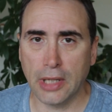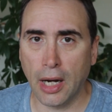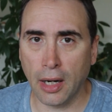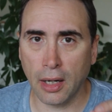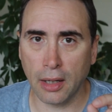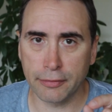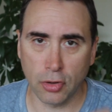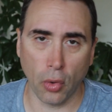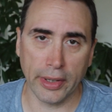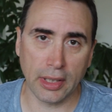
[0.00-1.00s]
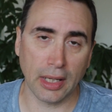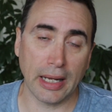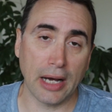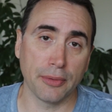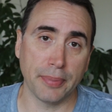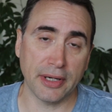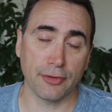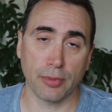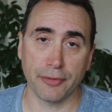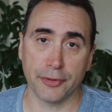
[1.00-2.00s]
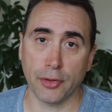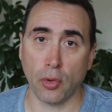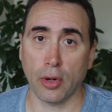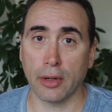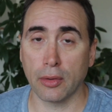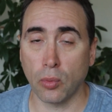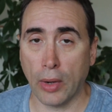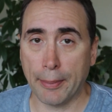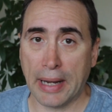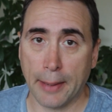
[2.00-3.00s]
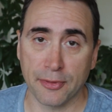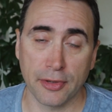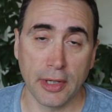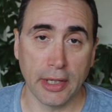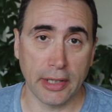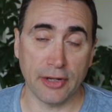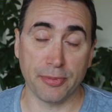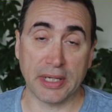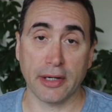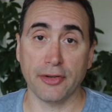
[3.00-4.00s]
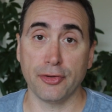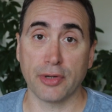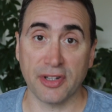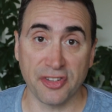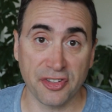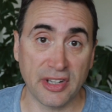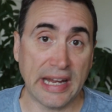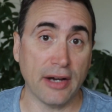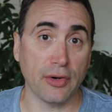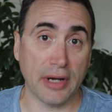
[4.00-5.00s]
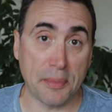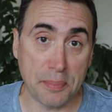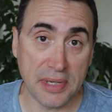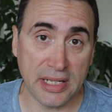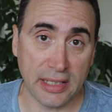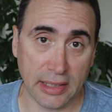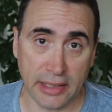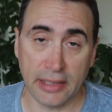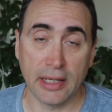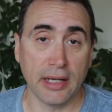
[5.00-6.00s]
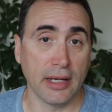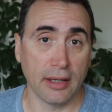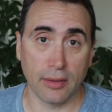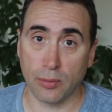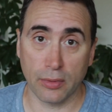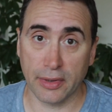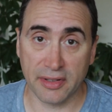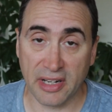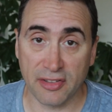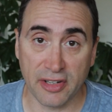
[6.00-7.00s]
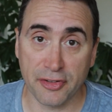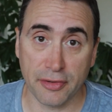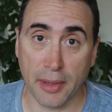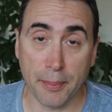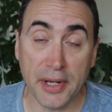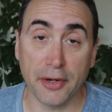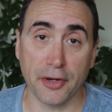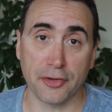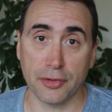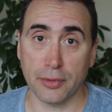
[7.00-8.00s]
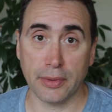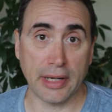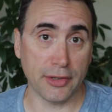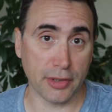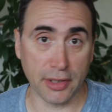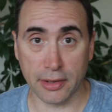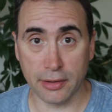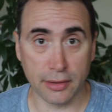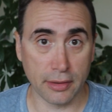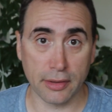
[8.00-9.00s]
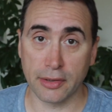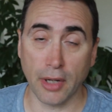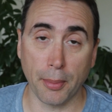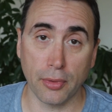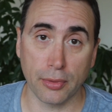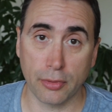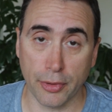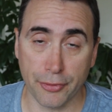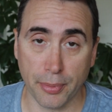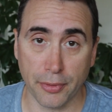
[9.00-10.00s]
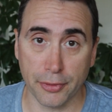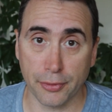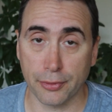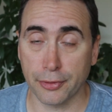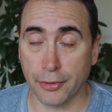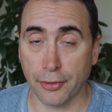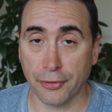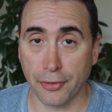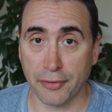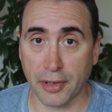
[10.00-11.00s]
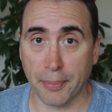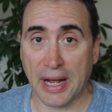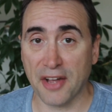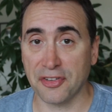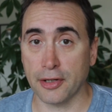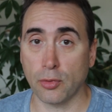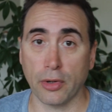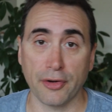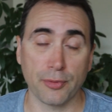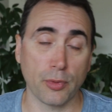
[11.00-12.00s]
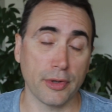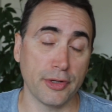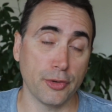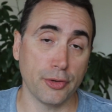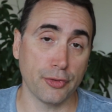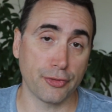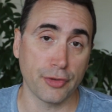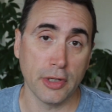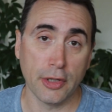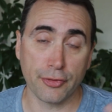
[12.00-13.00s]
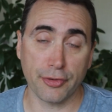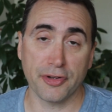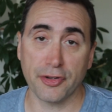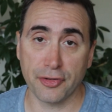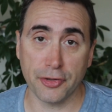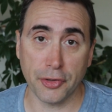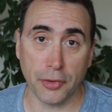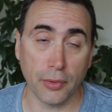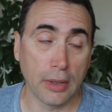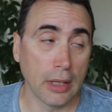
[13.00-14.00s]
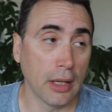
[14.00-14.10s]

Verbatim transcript: of going cloud-based with your web apps, is because you can scale immediately. It takes literally a minute or two and you can double, quadruple your server capacity. Whereas when you use traditional